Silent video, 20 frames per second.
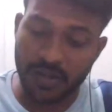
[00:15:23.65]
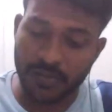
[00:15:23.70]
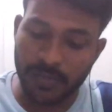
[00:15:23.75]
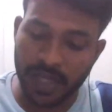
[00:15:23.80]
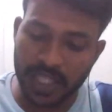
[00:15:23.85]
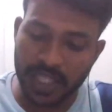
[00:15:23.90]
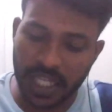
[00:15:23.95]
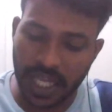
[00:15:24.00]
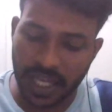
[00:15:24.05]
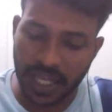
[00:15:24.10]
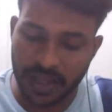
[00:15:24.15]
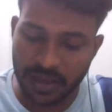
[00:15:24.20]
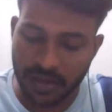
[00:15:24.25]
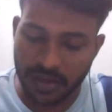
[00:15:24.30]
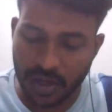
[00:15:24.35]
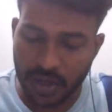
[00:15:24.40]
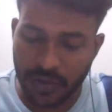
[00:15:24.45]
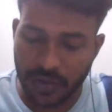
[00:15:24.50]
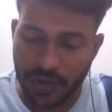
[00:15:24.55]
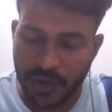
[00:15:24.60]
Noise margin
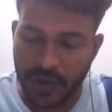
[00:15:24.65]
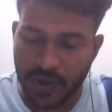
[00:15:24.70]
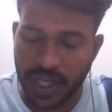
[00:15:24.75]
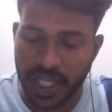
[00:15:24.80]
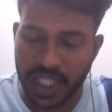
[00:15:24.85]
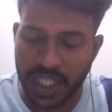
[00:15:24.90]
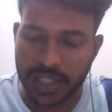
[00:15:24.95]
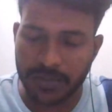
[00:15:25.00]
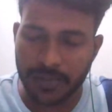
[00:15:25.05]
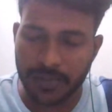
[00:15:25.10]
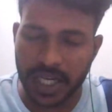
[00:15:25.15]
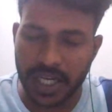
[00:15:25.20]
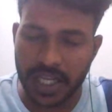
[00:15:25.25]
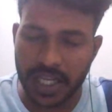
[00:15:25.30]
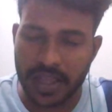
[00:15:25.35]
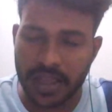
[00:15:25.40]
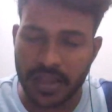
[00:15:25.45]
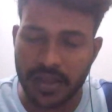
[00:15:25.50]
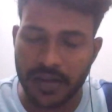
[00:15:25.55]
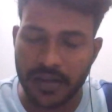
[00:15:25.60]
high is equal to VAH
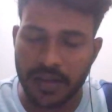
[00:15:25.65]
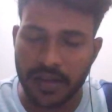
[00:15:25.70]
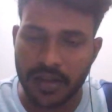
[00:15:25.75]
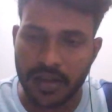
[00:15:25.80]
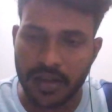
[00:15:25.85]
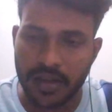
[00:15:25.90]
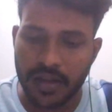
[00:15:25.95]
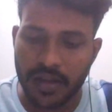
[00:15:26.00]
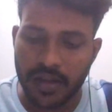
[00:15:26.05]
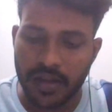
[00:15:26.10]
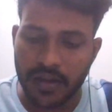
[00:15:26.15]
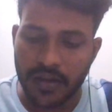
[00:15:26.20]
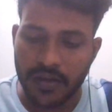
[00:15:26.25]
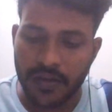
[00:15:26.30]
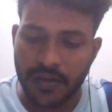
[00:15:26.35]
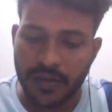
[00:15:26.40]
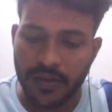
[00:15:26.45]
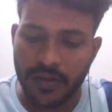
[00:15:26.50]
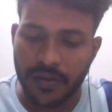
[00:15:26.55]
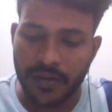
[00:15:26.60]
minus
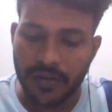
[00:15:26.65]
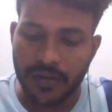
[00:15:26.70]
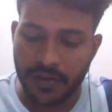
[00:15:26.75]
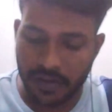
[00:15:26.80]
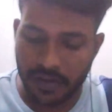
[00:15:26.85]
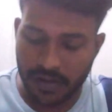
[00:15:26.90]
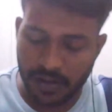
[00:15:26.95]
VOL.